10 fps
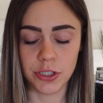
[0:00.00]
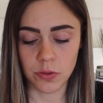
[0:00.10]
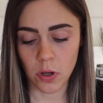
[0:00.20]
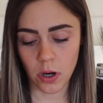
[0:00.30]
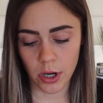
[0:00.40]

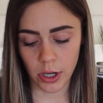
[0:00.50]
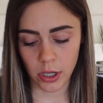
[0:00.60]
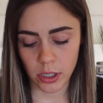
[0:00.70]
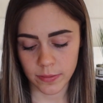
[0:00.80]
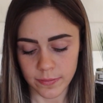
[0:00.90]
you
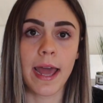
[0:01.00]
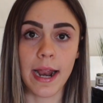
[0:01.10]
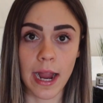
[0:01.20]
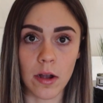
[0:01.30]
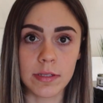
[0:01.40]
are at a
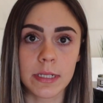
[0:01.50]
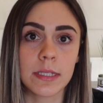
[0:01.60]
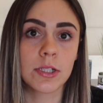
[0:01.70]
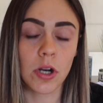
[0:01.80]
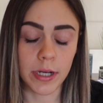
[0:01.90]
house and
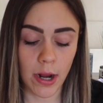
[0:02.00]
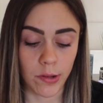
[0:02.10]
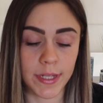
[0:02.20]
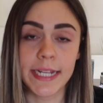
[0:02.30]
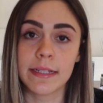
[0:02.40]
it's dark out,
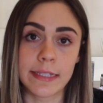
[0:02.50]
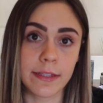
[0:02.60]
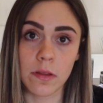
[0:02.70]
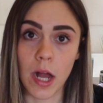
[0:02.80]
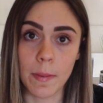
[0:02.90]
you can't see
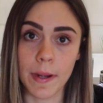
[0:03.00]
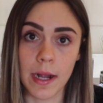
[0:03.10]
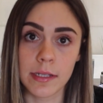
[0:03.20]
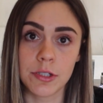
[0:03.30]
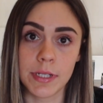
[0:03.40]
the
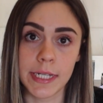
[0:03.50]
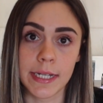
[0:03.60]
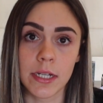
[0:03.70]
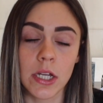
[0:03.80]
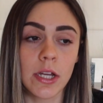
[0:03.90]
lockbox, you
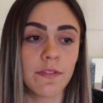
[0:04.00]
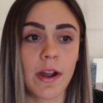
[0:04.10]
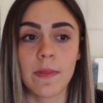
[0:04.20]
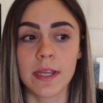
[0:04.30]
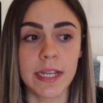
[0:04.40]
can't
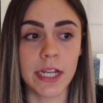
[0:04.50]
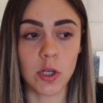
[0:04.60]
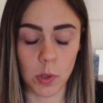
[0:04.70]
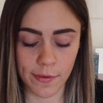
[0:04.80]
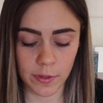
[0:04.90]
find the key
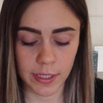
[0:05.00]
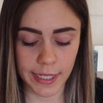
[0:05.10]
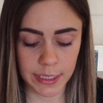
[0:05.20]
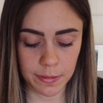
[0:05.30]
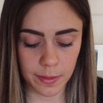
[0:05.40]
or whatever the
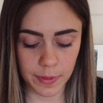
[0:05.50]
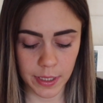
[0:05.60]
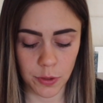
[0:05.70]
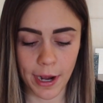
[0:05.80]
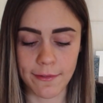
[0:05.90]
case may be,
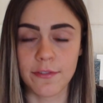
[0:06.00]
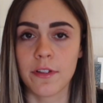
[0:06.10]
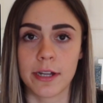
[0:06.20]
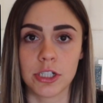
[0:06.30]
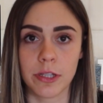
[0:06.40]
you have a
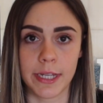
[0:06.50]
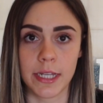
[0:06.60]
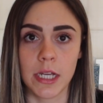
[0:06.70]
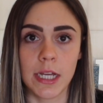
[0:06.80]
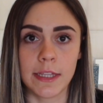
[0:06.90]

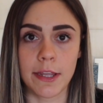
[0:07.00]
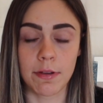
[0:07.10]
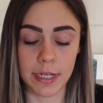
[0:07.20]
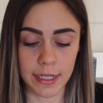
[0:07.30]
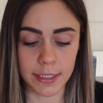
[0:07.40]
flashlight that you
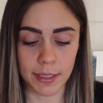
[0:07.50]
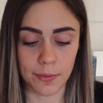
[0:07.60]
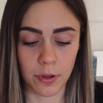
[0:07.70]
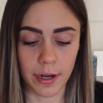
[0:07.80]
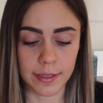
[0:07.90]
can easily
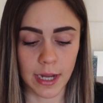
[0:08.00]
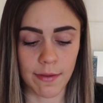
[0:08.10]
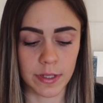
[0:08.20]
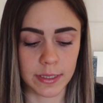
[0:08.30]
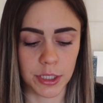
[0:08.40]
press.
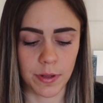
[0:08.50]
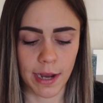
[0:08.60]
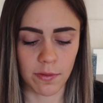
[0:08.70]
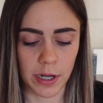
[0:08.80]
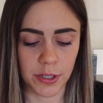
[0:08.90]
Obviously you
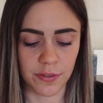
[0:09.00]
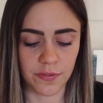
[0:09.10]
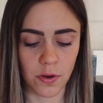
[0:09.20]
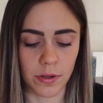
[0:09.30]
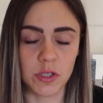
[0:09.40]
have one on your
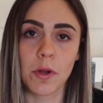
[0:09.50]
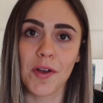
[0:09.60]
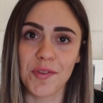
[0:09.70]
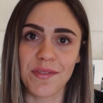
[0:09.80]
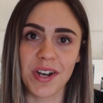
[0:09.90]
phone as well
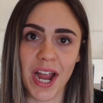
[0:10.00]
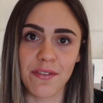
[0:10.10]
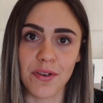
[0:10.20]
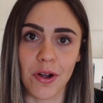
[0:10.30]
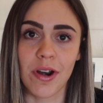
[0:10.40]
if you have an
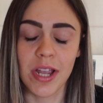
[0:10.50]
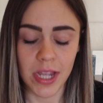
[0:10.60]
iPhone,